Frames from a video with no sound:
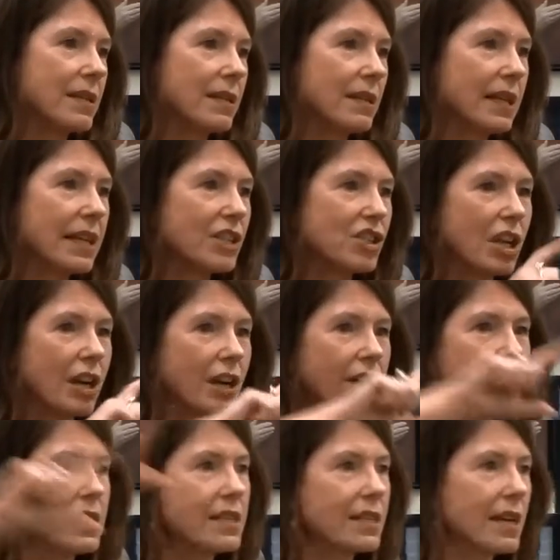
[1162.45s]
Like
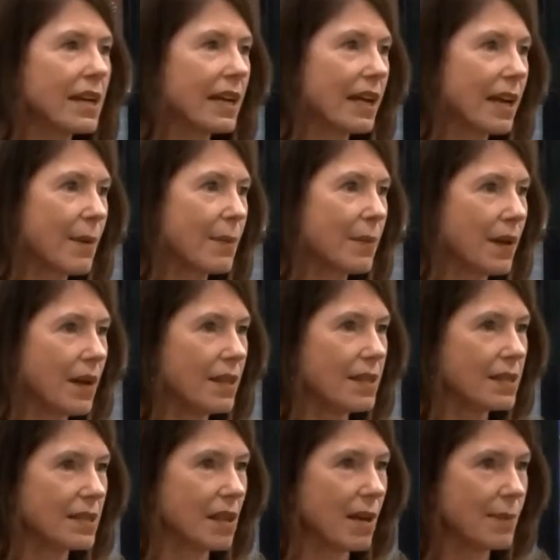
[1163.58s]
cherries lining up on the
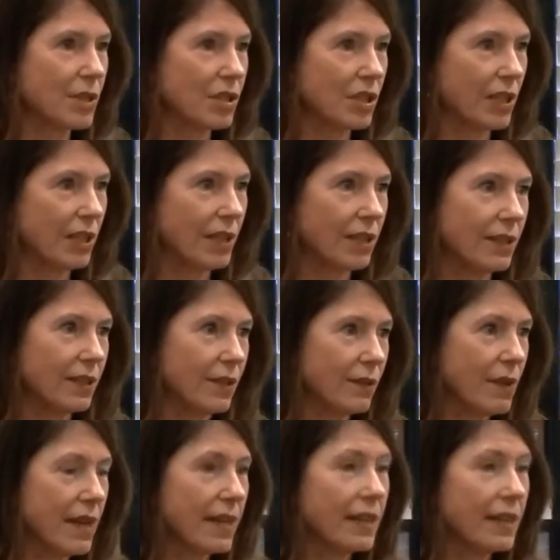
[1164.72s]
slot machine, right?